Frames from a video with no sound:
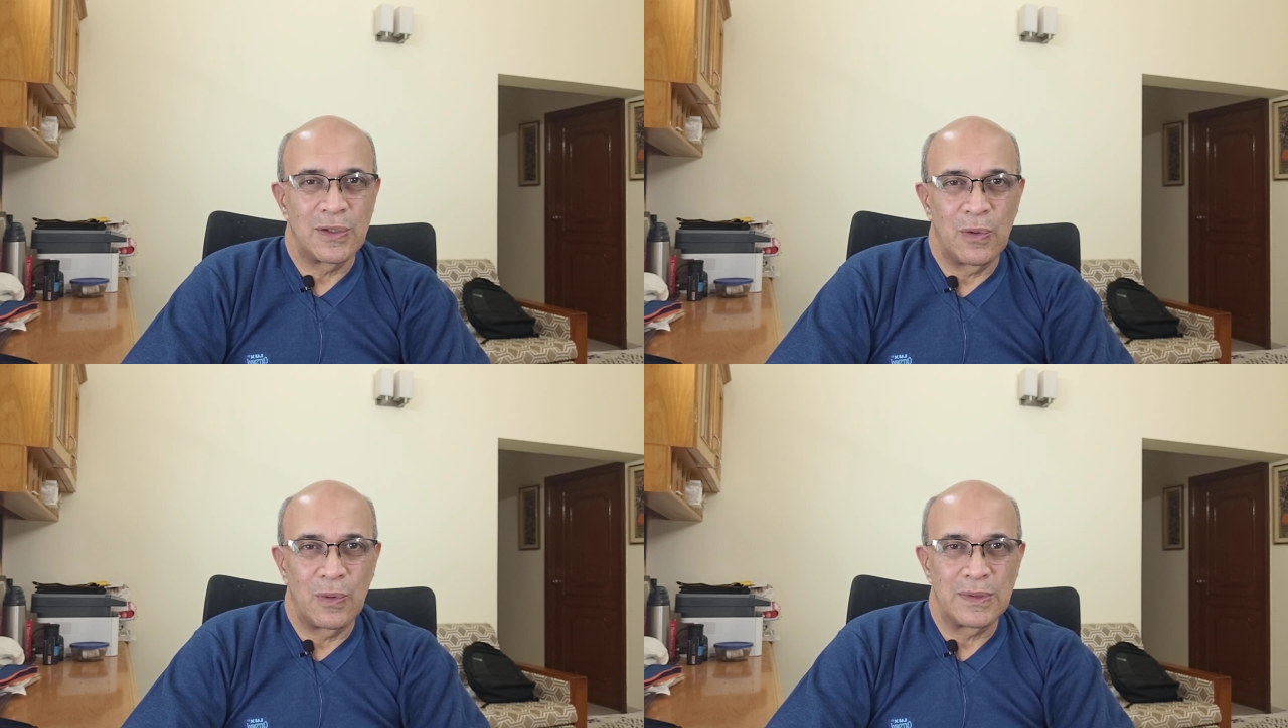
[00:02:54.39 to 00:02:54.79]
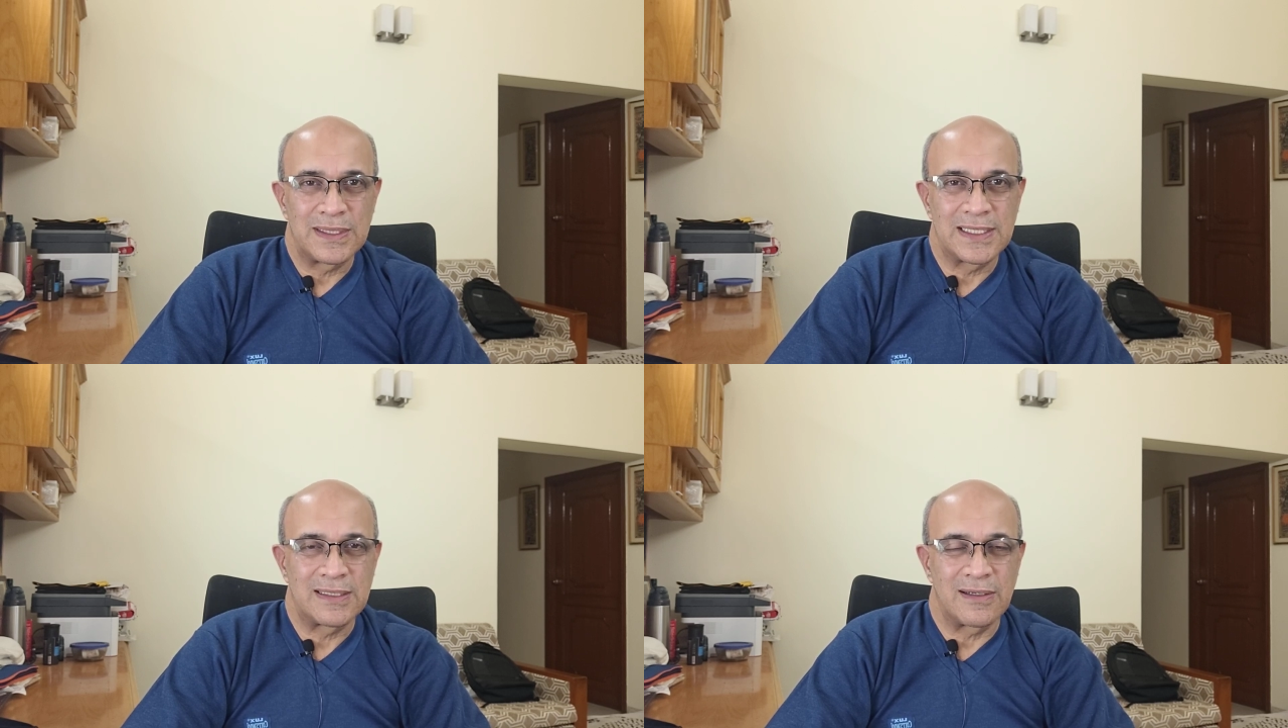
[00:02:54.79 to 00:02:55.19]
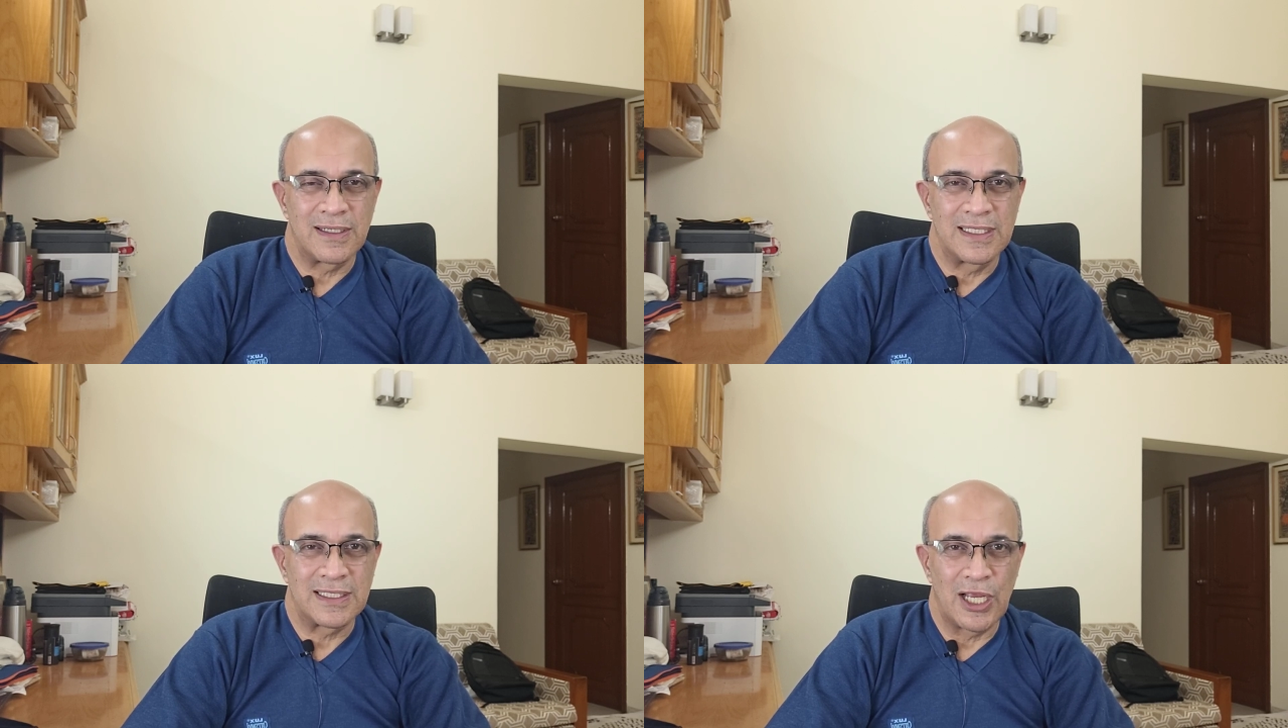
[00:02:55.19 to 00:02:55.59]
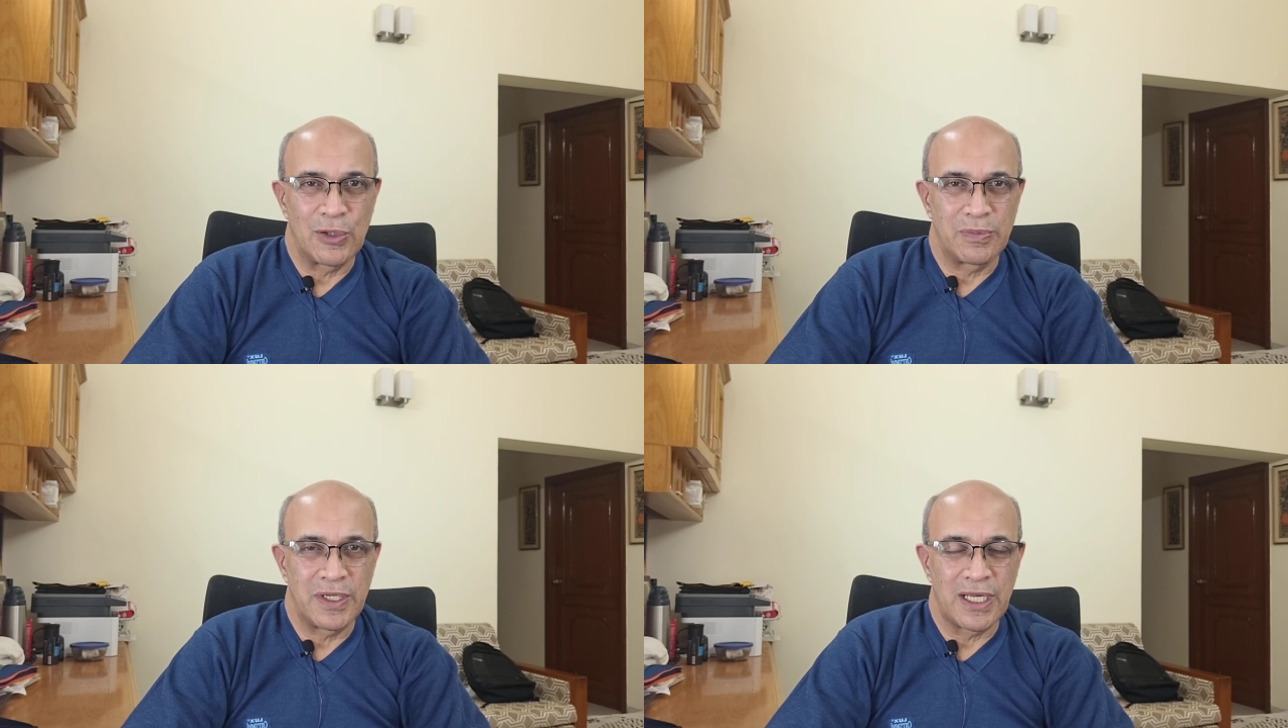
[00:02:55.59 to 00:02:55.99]
whole stir inside
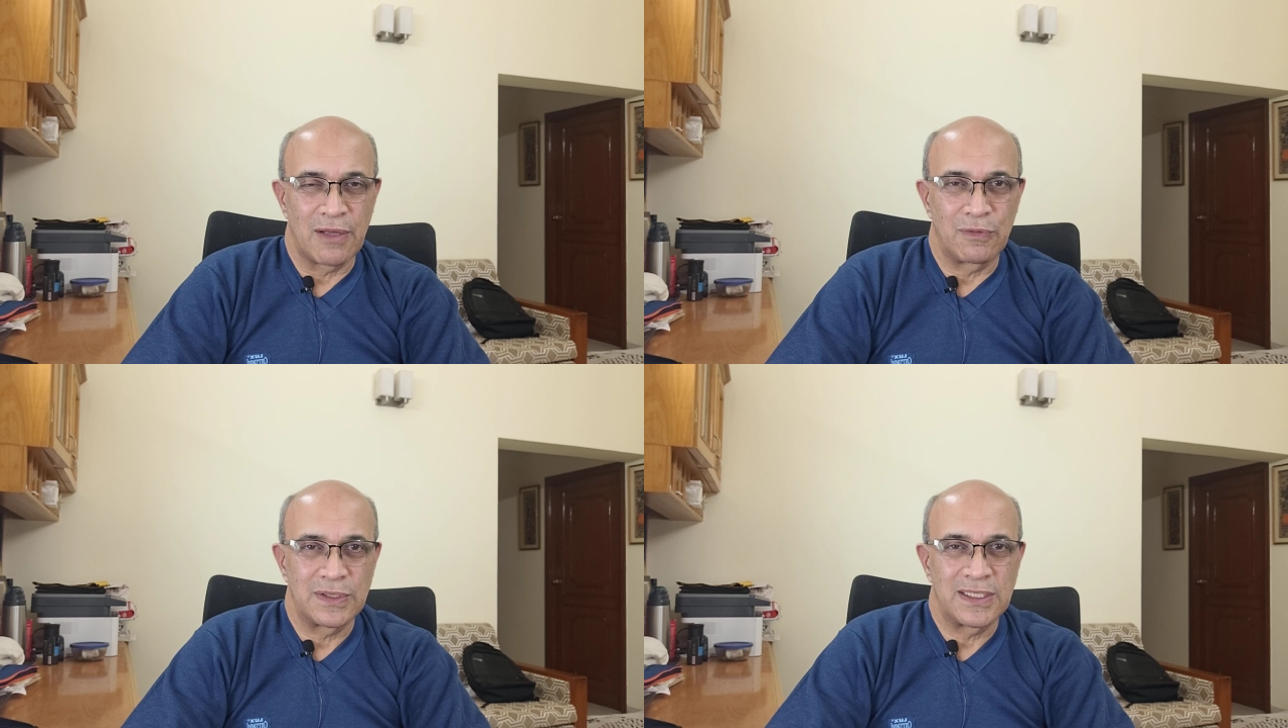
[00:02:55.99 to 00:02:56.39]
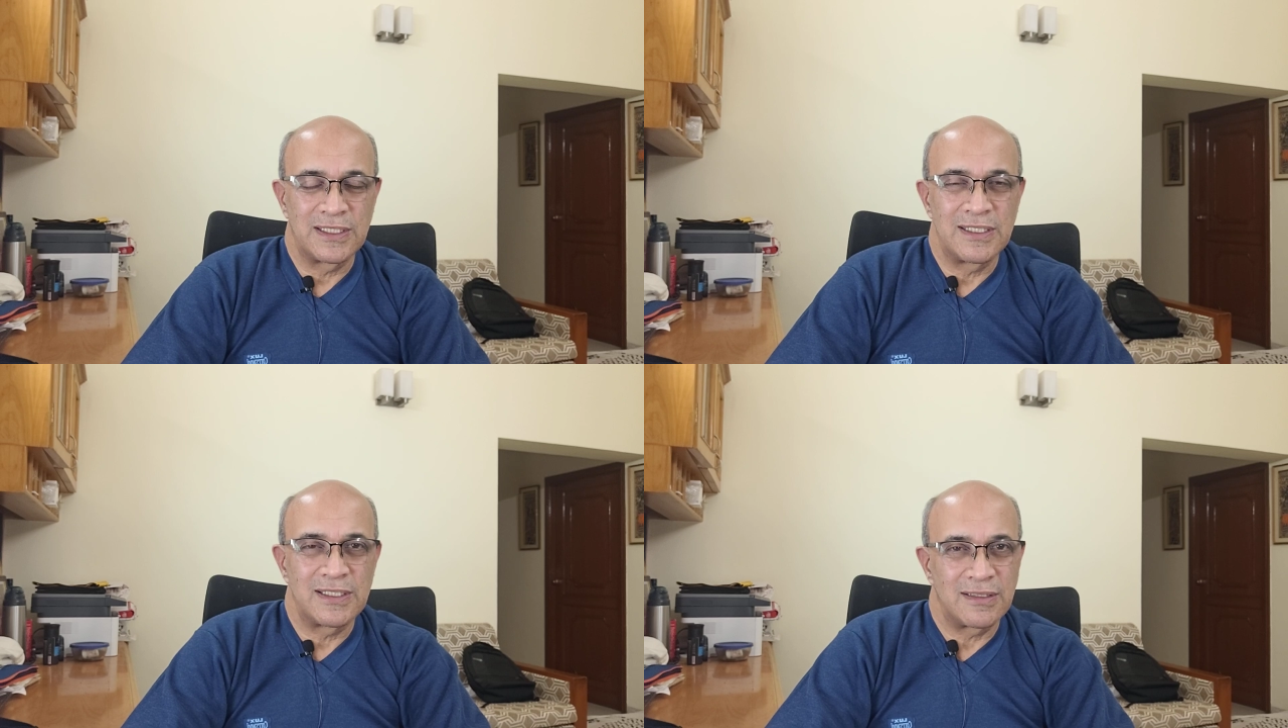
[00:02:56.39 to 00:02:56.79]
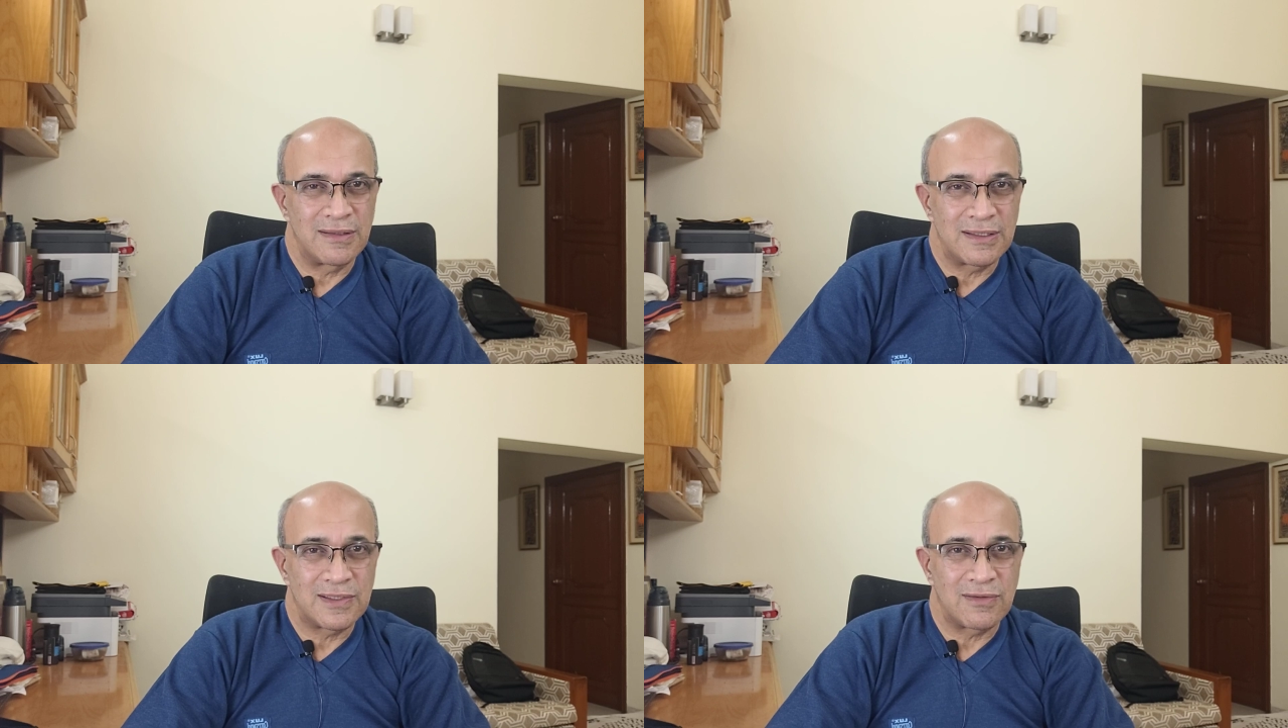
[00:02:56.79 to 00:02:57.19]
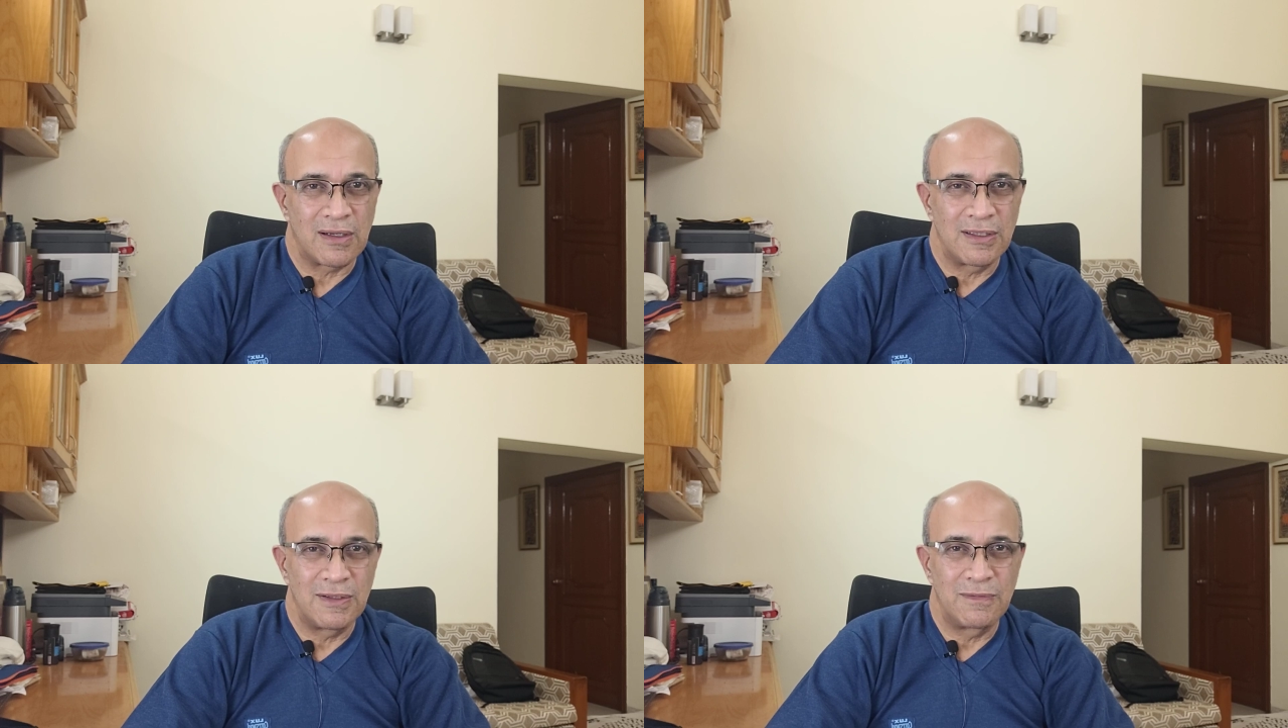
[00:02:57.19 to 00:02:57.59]
OpenAI? Was it an internal
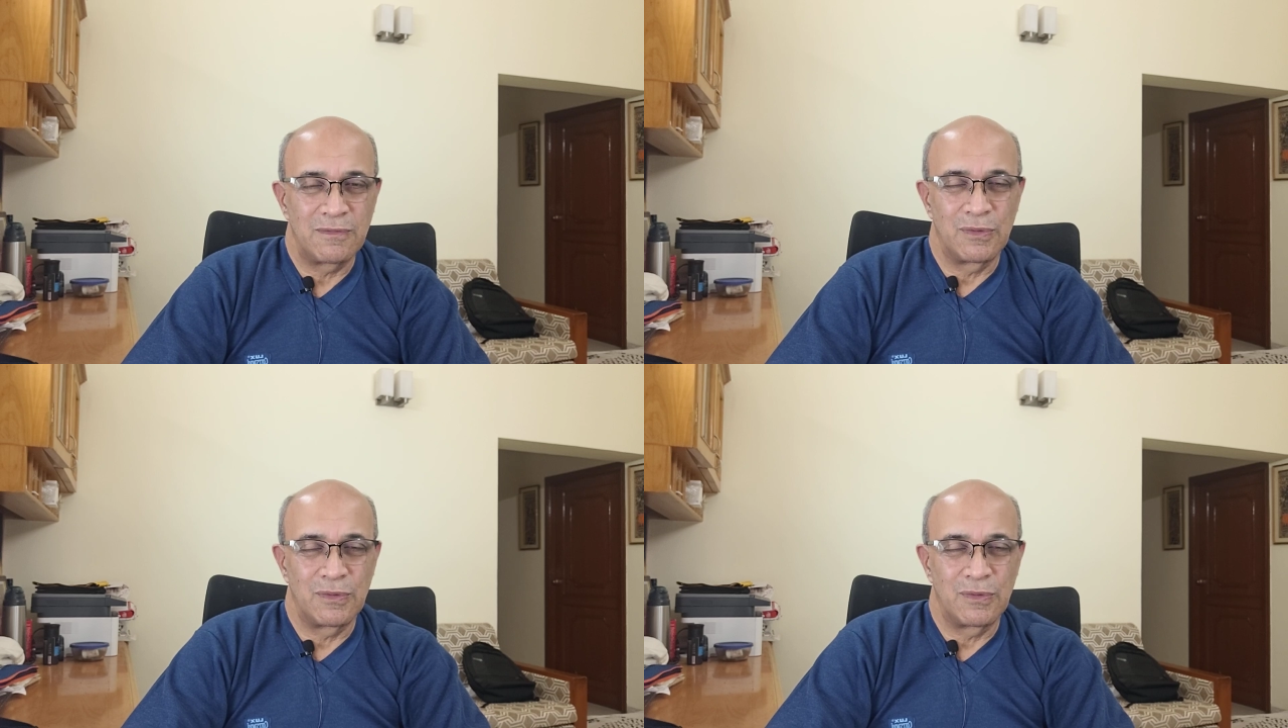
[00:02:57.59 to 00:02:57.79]
struggle?